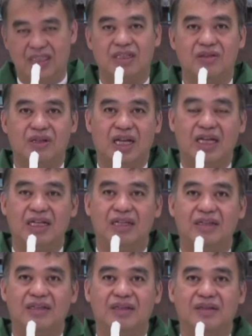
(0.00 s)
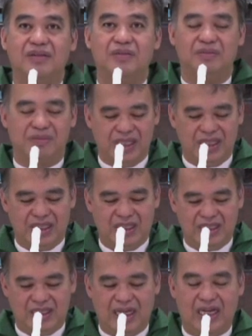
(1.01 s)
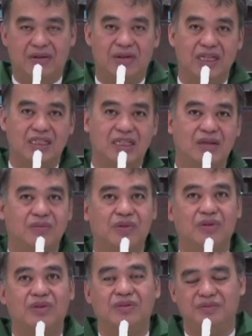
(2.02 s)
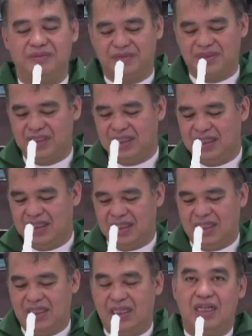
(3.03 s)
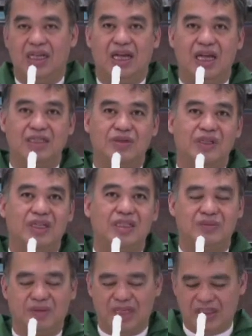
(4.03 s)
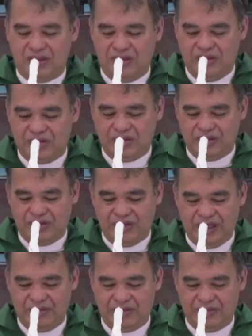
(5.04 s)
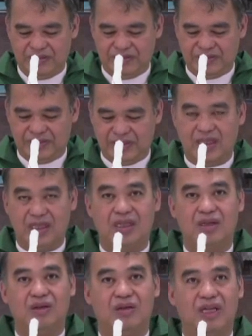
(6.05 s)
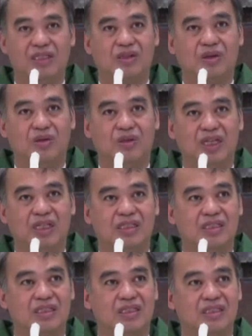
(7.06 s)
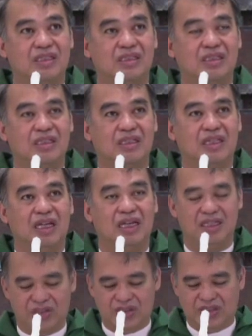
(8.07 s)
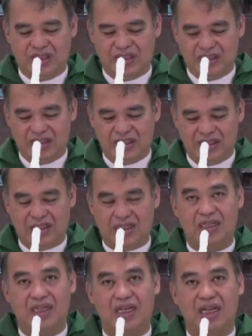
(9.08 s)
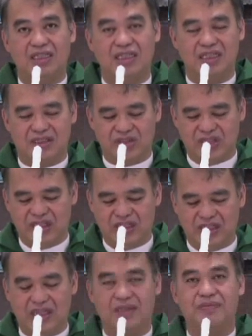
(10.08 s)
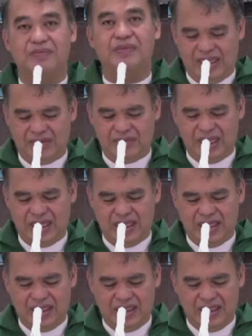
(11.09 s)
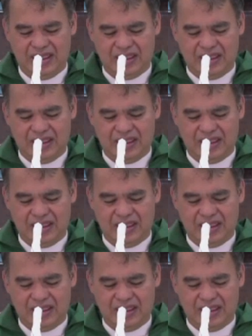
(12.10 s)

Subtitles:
to God, be our example as we respond also to Him who has called us as children, as His children. And may